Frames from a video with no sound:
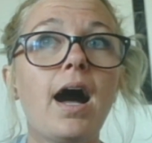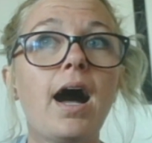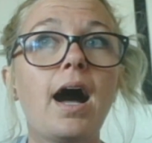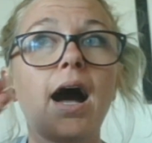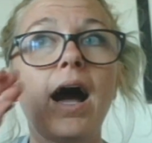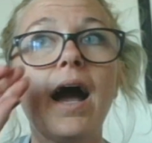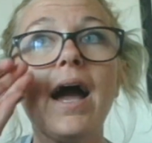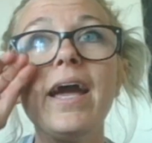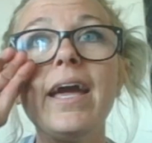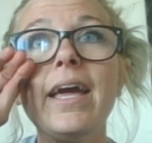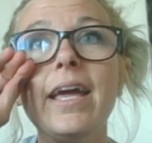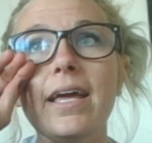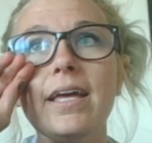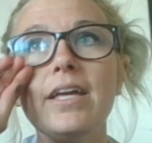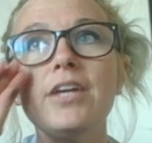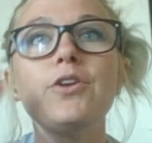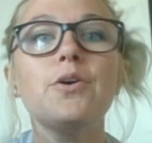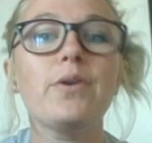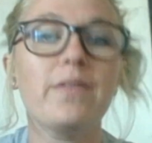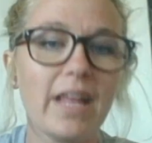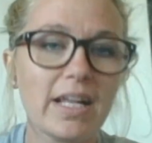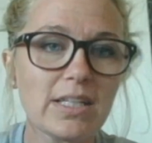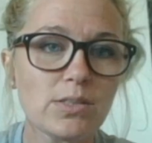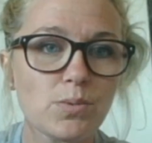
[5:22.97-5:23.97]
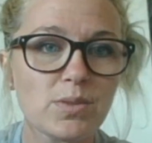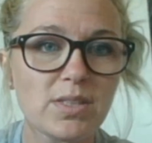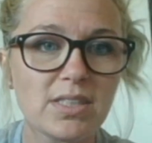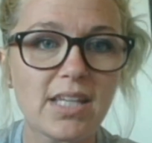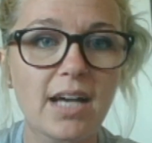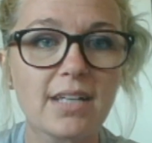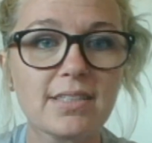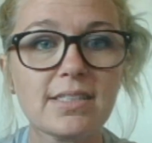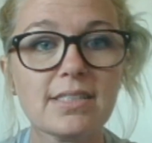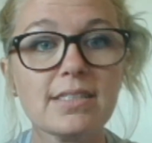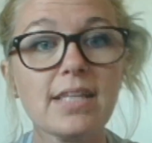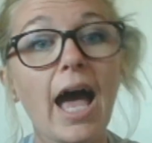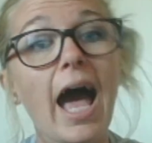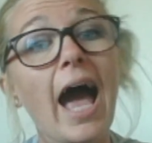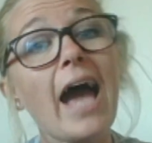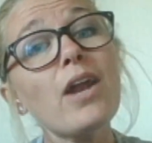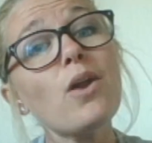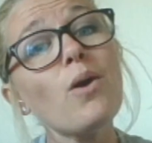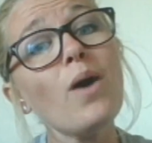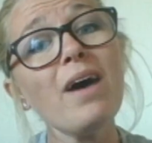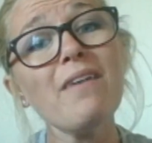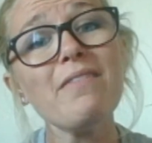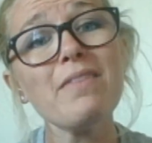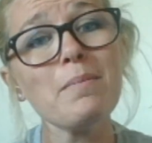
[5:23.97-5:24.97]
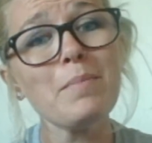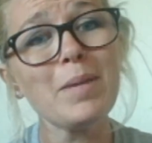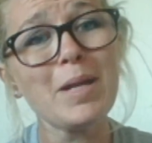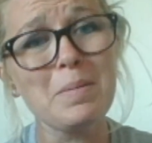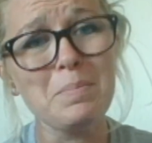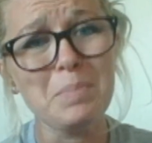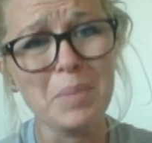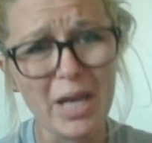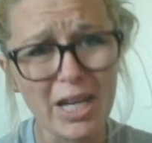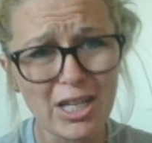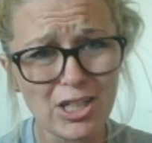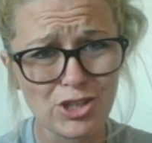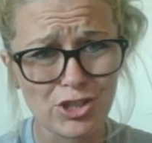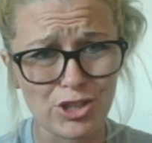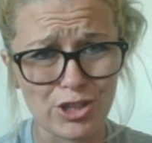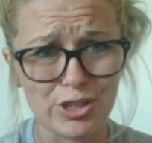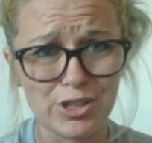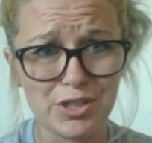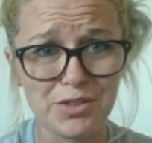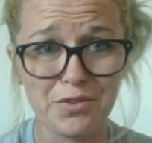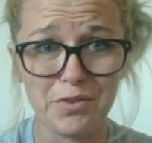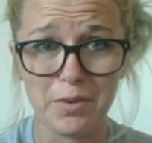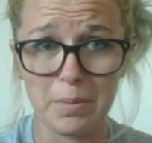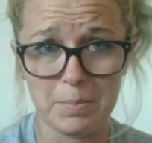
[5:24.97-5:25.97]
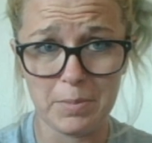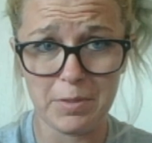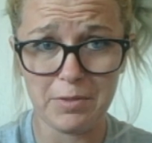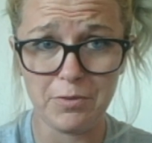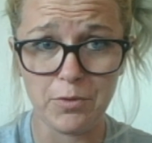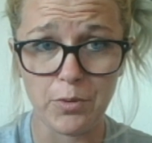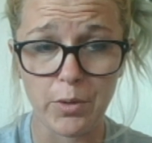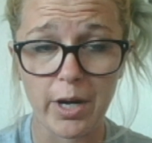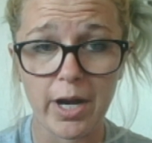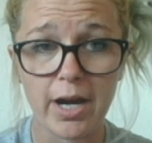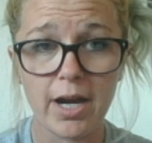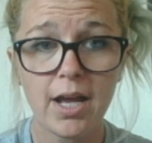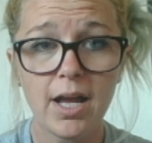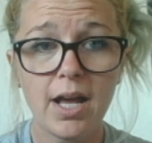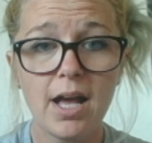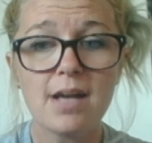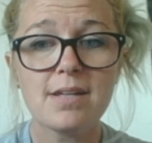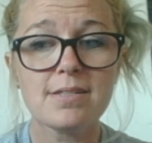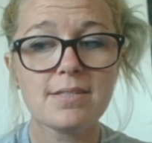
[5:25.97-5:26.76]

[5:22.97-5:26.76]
And that's what sucks is I don't have that many pictures from before.